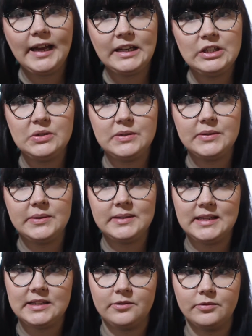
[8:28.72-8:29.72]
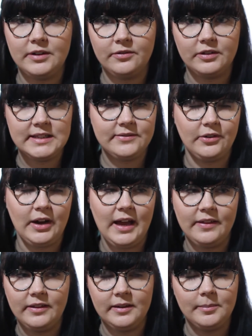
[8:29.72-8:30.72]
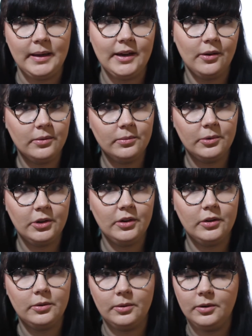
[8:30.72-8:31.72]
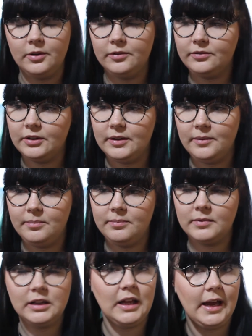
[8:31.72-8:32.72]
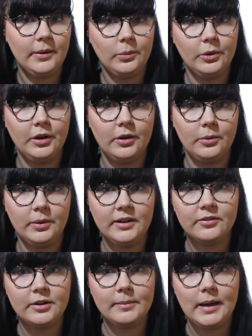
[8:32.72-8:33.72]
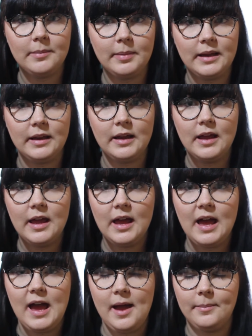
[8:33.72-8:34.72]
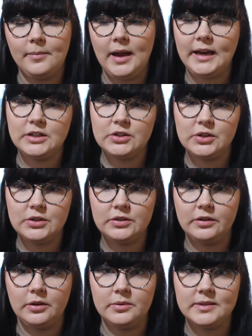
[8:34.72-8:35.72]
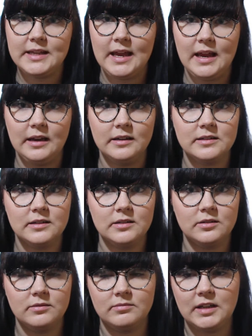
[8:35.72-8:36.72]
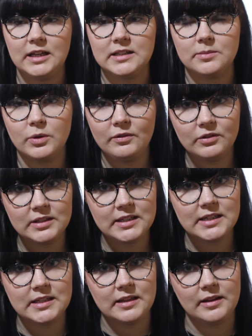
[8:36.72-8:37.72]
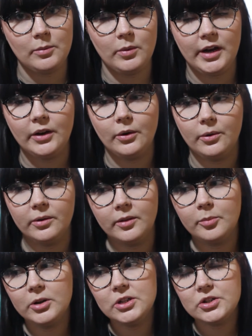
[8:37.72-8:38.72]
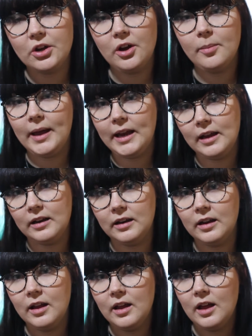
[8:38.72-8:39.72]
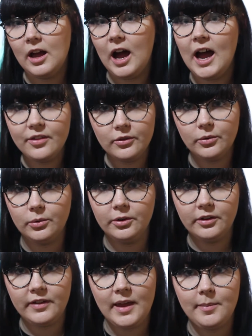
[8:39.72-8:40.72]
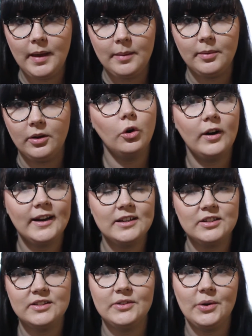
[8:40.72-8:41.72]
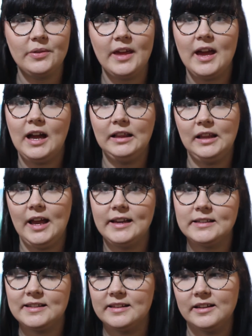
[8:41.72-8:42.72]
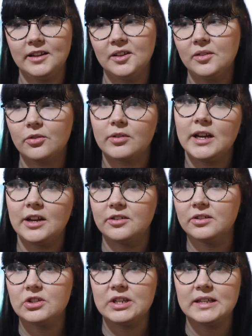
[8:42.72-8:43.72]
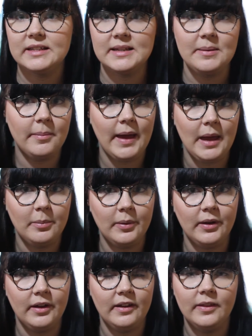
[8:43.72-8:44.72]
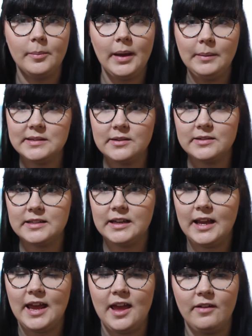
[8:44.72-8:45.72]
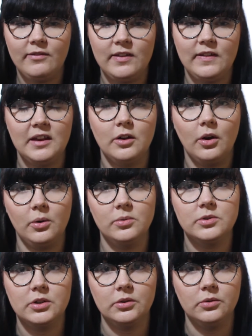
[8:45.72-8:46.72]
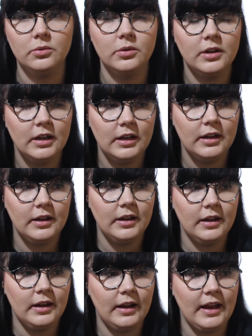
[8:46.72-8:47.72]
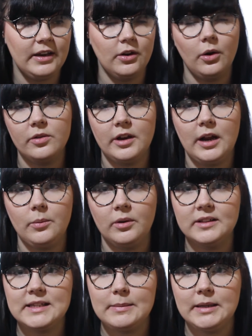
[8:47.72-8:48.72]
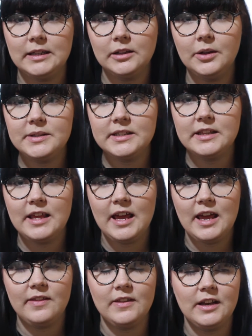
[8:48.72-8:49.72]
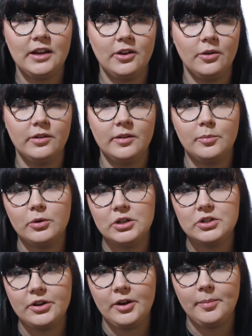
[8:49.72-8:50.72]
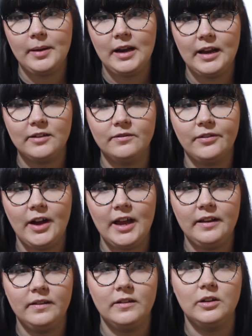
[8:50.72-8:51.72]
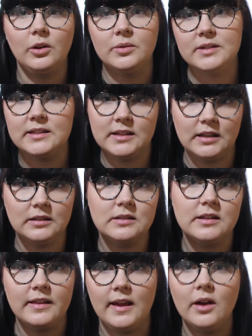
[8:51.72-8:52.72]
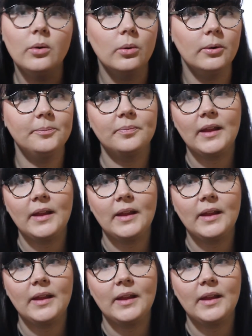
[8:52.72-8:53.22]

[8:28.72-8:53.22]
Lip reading: I can use those as a reference for either my own work or for client work or whatever it might be. I can turn to those and get some references, and then when I go to the print shop I can either order that paper, or I can just know that I liked the 300 GSM paper and the paper stocks that I have, and then go to and know that I want something close to that, and then I go to the print shop and I can find the closest thing to that, or